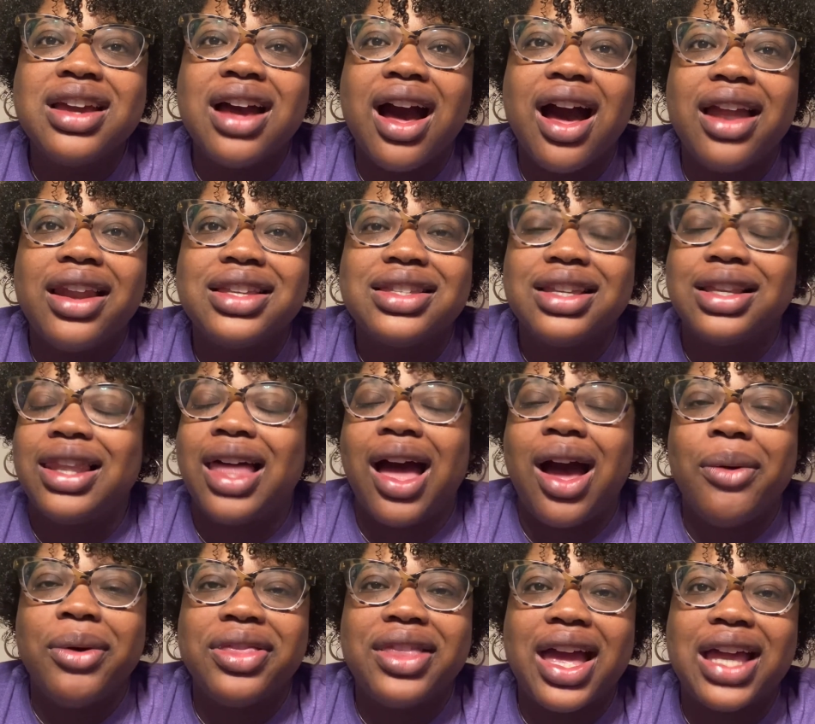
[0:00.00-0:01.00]
God is
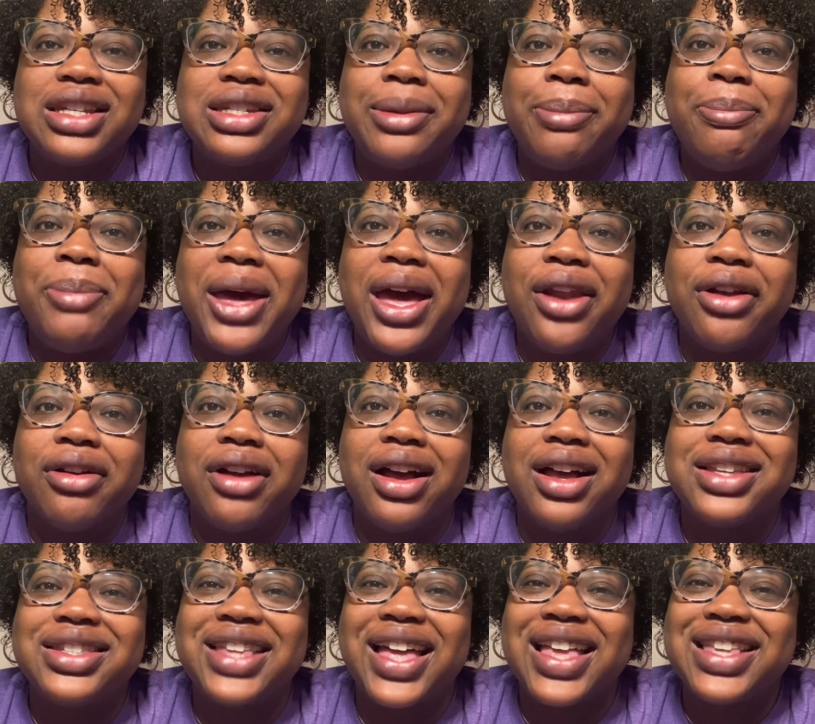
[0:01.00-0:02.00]
allowing that to better
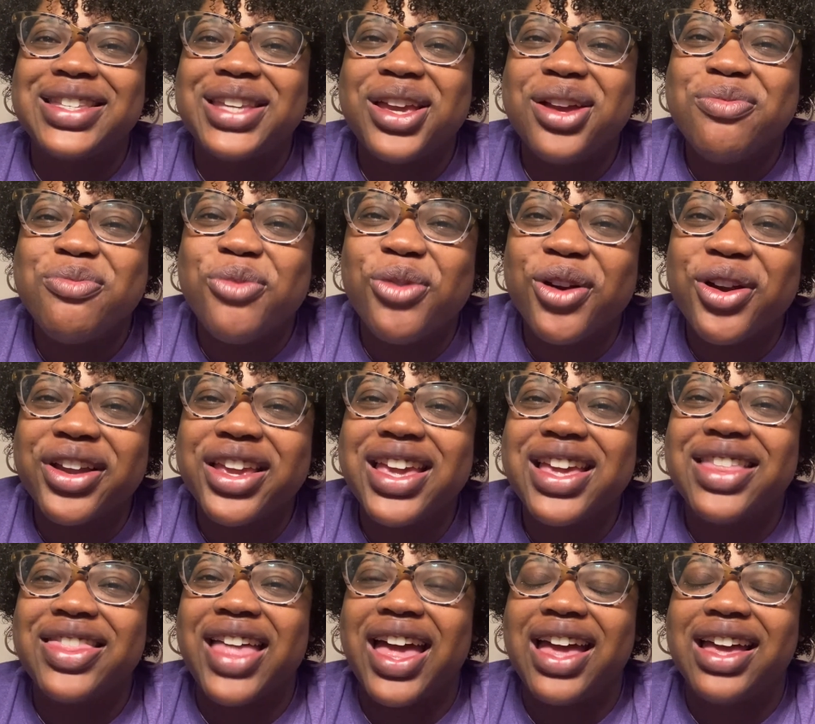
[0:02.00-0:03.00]
us. That's Him
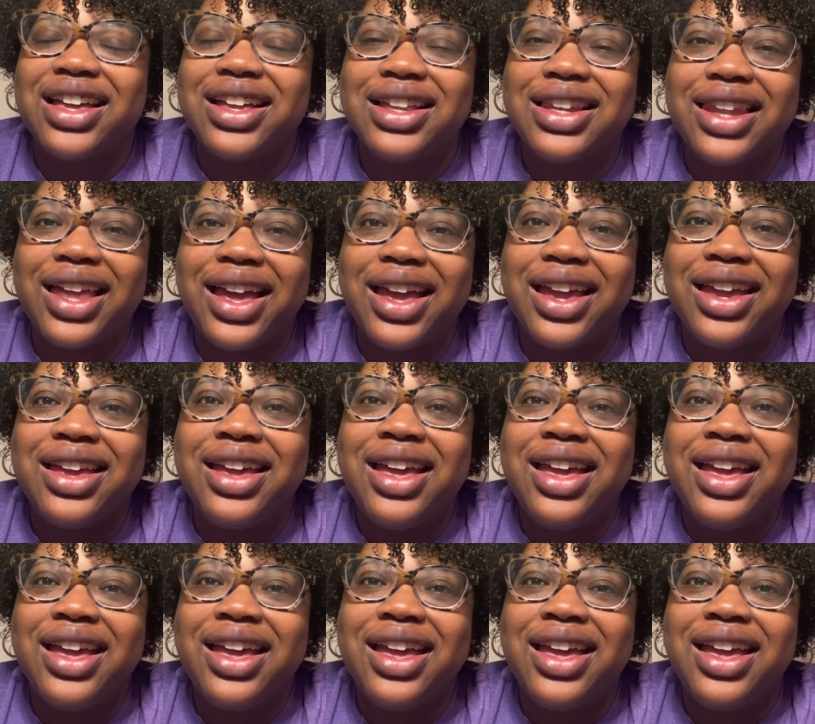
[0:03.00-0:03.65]
working that clay.